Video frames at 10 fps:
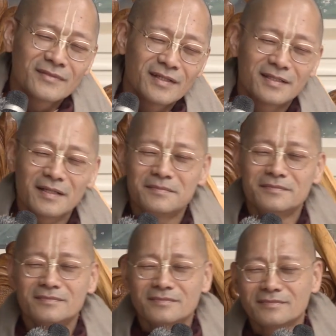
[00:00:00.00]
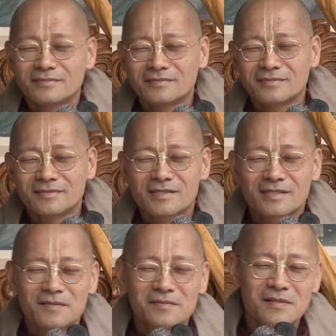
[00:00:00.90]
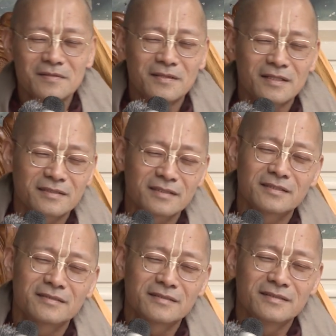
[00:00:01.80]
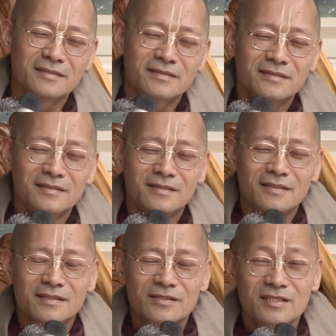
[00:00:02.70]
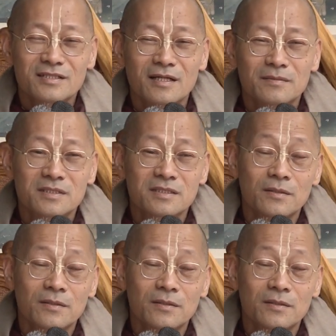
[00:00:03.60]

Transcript: And then, somehow or other, Krishna,